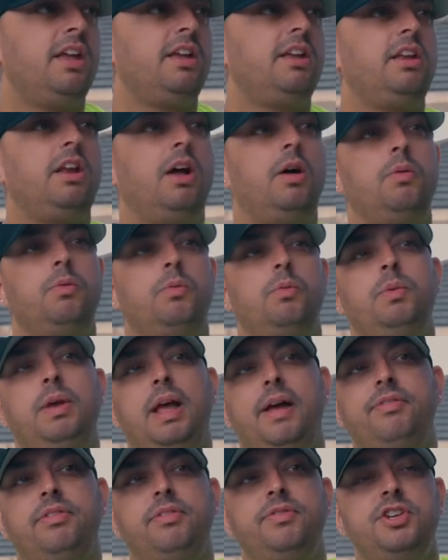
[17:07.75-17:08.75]
you know, we
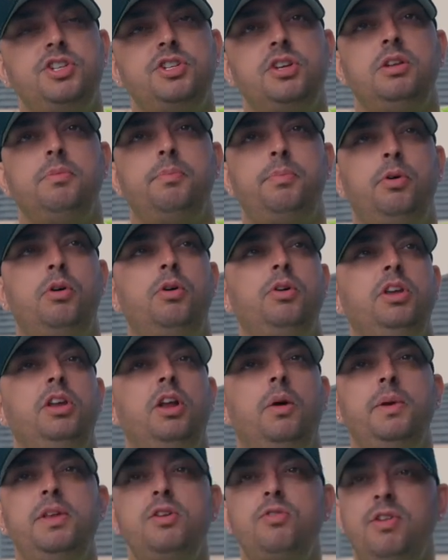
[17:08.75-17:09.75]
have the vision, but you
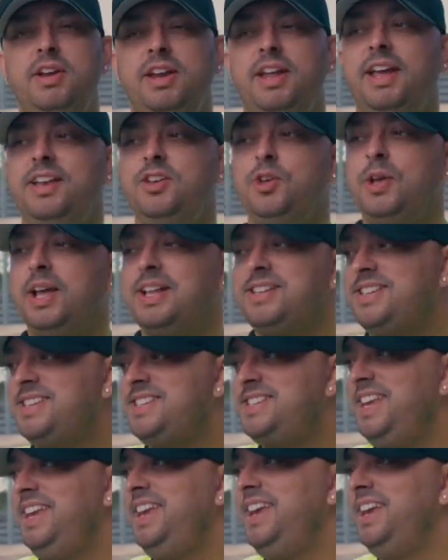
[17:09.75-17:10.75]
know, when you're in it and you get to
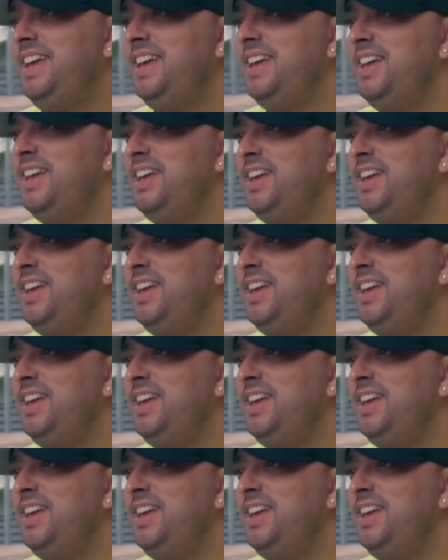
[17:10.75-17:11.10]
see it,